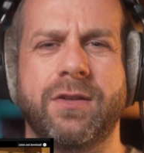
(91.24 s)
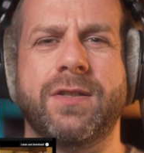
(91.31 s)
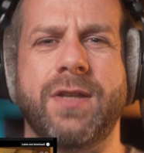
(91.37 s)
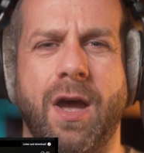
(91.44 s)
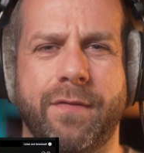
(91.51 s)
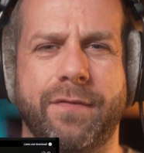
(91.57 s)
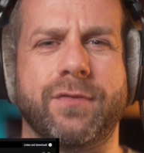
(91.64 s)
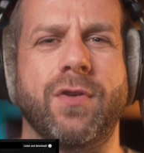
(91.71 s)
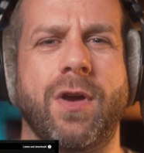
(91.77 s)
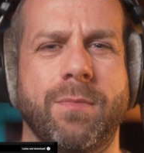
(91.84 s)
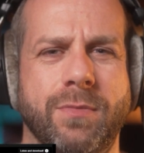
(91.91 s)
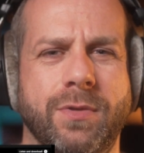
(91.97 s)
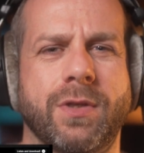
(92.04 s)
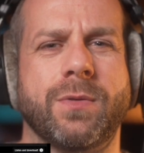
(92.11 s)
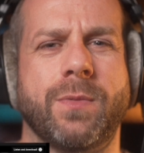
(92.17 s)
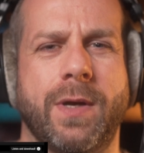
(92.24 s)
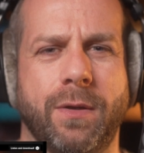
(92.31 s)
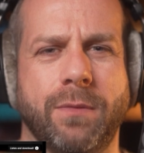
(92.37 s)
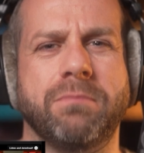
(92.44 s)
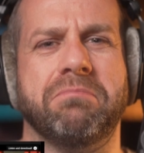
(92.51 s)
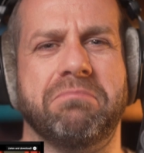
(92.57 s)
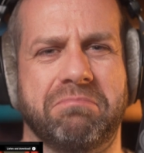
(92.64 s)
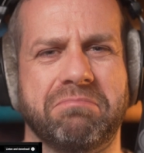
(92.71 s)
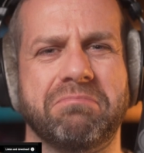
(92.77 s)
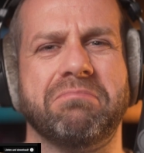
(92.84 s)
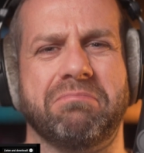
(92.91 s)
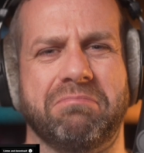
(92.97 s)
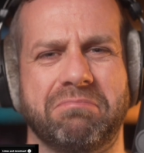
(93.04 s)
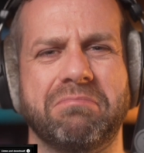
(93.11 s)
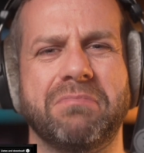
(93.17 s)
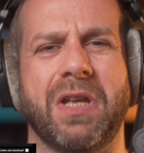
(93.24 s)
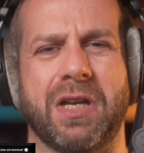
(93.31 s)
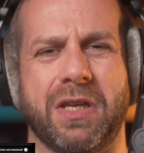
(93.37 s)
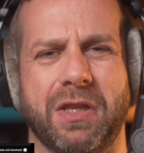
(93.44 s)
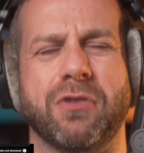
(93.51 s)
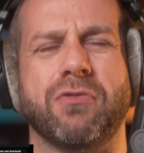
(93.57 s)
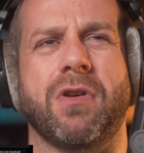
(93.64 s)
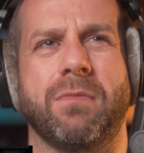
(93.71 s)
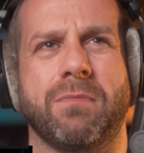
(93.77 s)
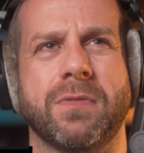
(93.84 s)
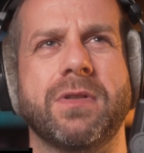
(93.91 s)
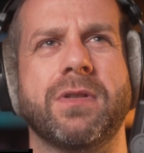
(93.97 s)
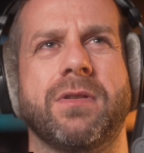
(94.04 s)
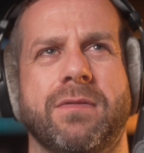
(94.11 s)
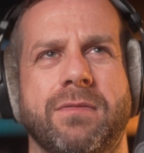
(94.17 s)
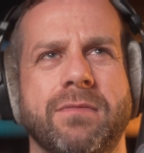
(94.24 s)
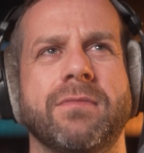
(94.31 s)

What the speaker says: Tough drums as well, liking the drums.